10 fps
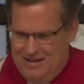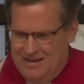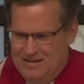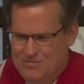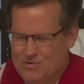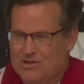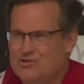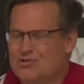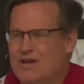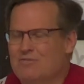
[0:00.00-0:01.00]
It
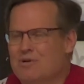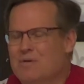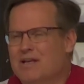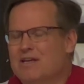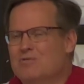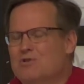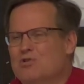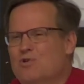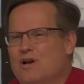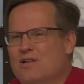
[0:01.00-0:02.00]
was that rebellion was
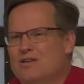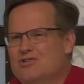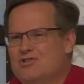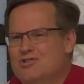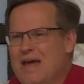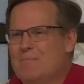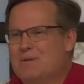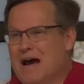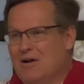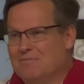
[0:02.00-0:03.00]
quickly
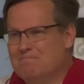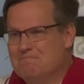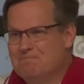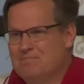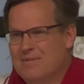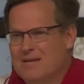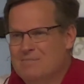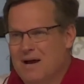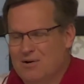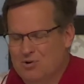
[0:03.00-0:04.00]
stamped out
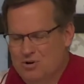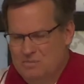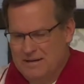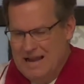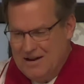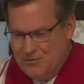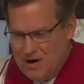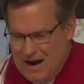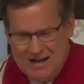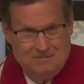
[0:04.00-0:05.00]
by Rome, but not
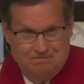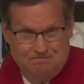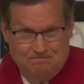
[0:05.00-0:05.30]
forgotten.